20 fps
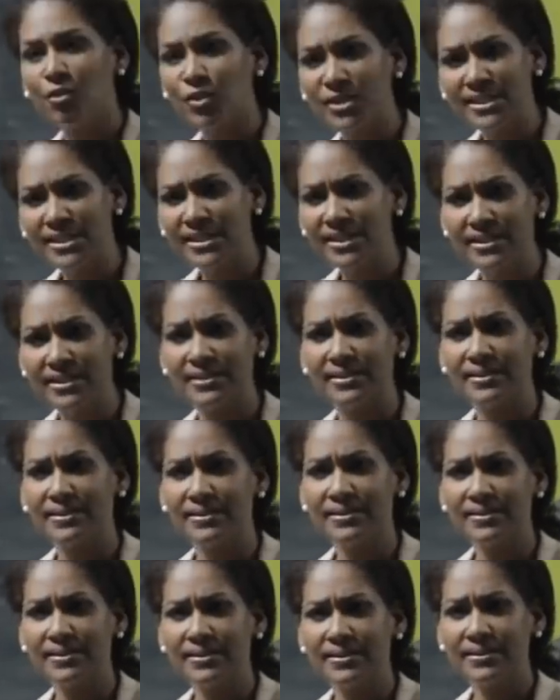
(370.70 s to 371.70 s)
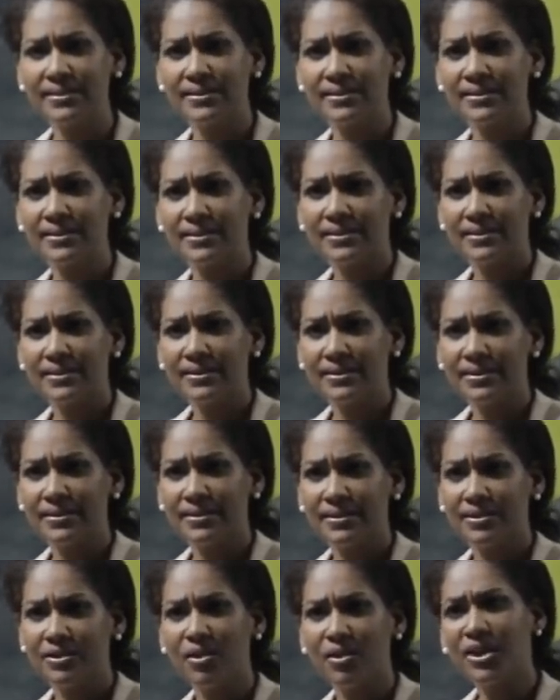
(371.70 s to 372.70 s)

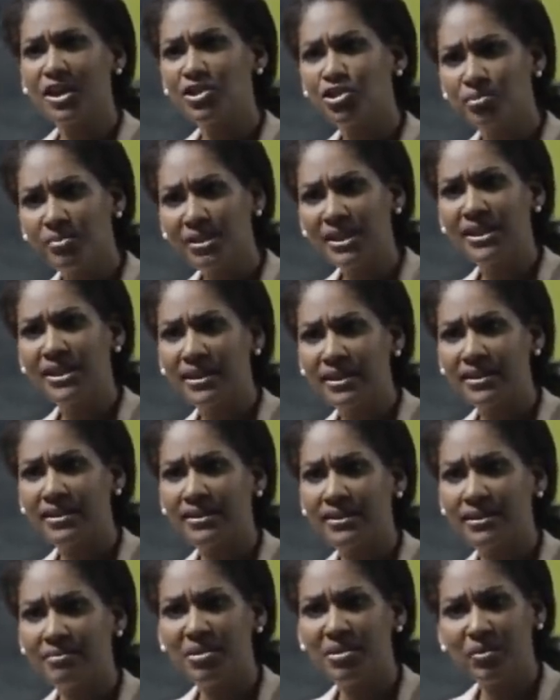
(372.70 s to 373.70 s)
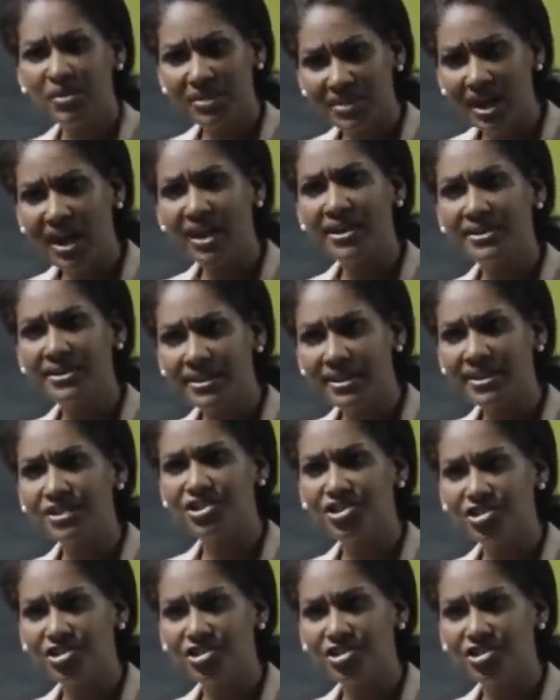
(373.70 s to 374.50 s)
14. Don't let you believe. We could talk the thing